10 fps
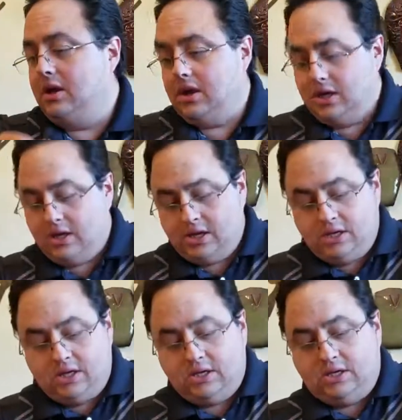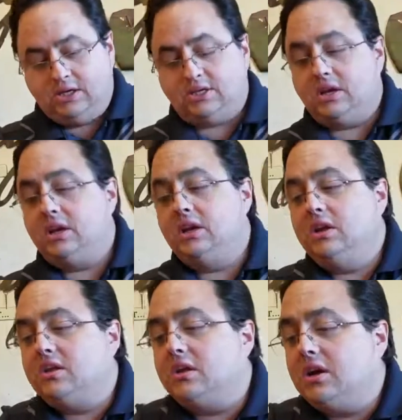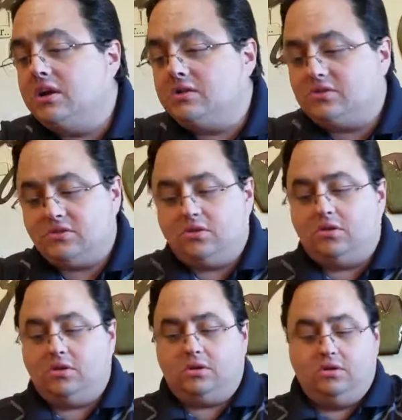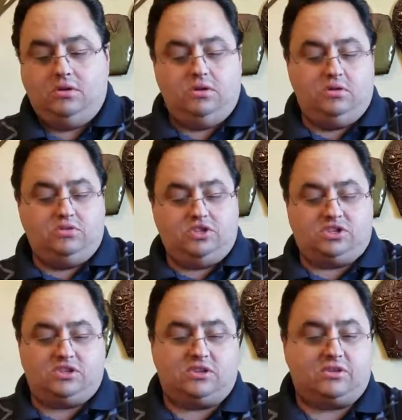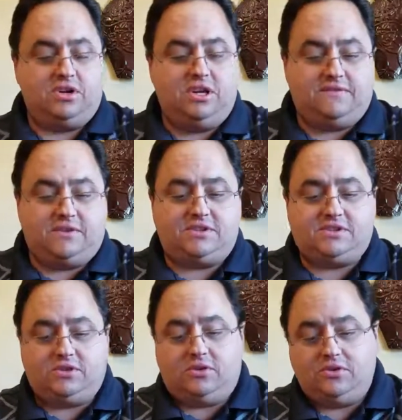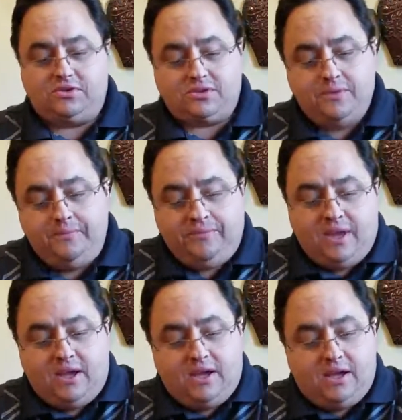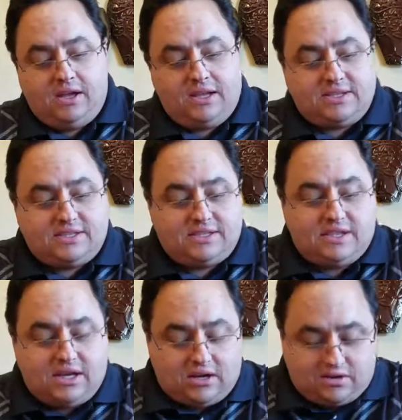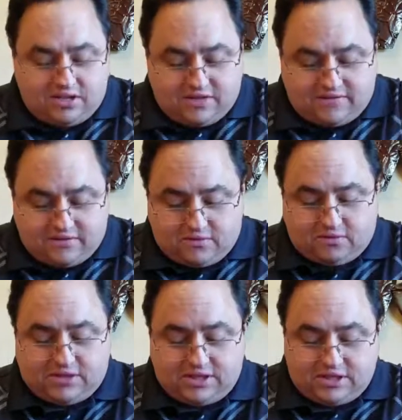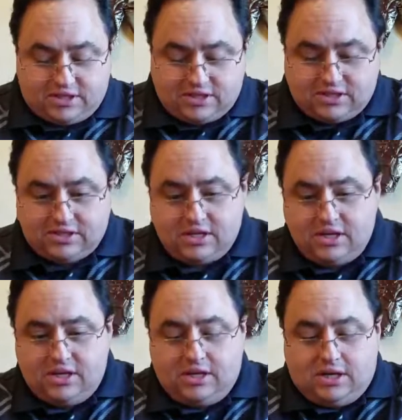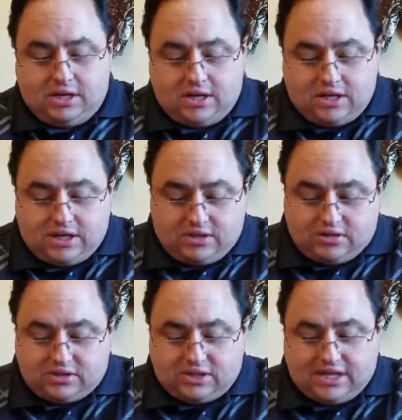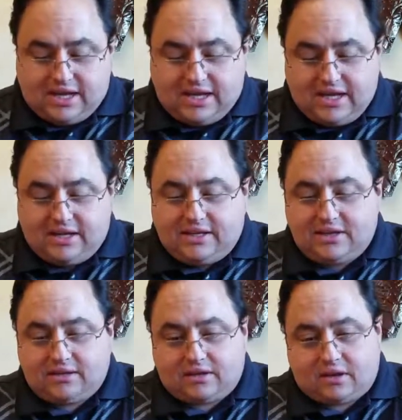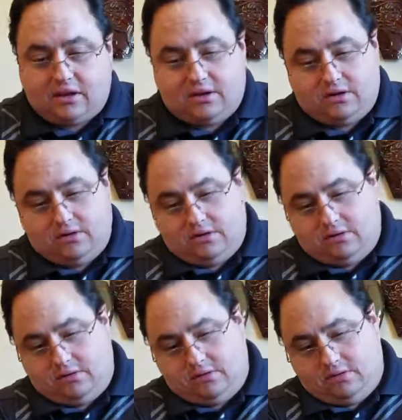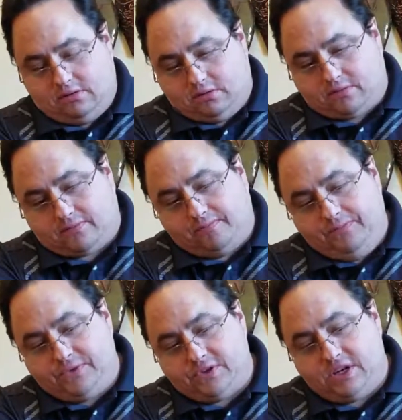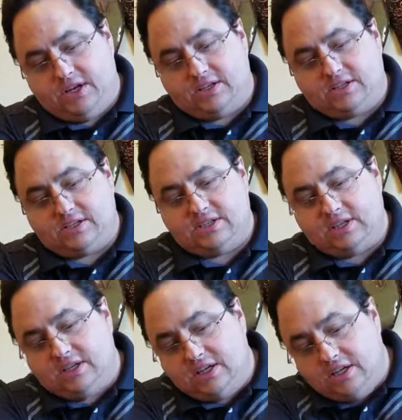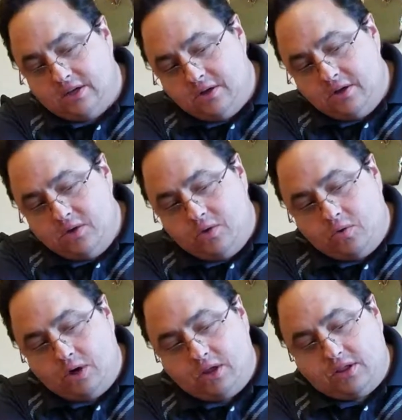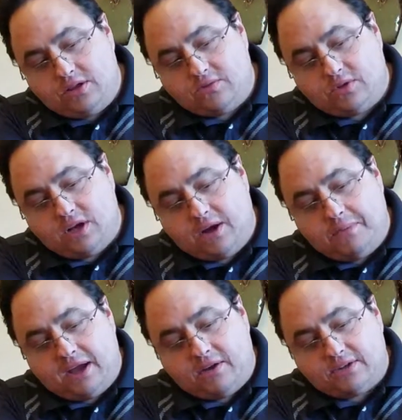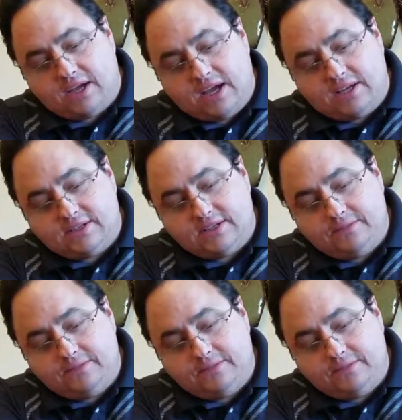And is there any other kind of saw? No, just the 3 different saws. Let's see how difficult it is. Looks like I'm trying to see where these would come out at.